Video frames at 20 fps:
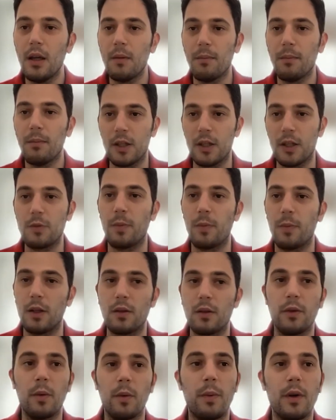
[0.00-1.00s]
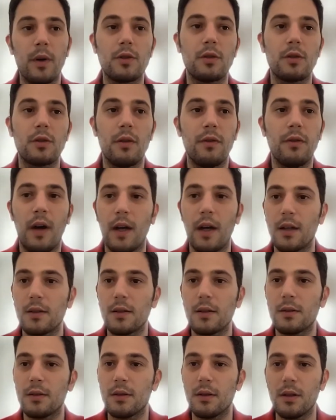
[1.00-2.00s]
but it's part of your personal
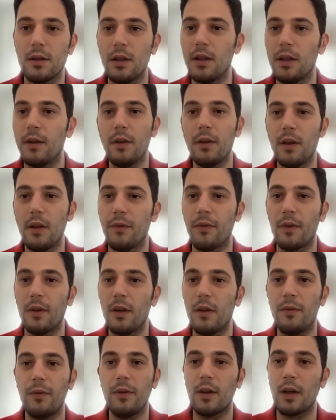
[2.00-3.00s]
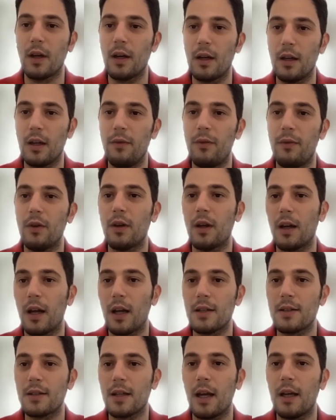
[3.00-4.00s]
finance if if you can if you can
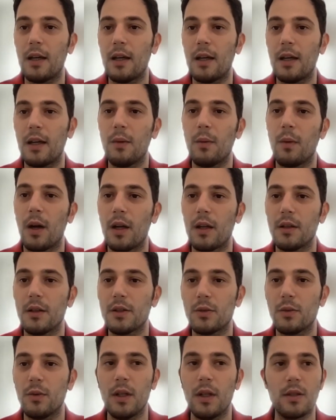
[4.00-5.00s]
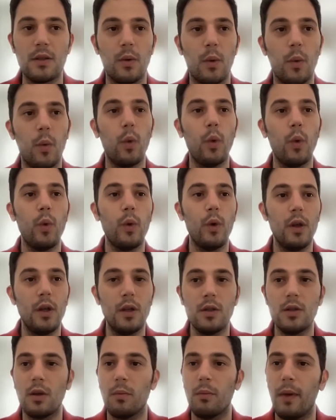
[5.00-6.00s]
ask anyone in the streets who
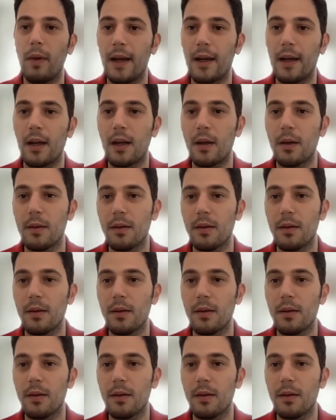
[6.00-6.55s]
is your bank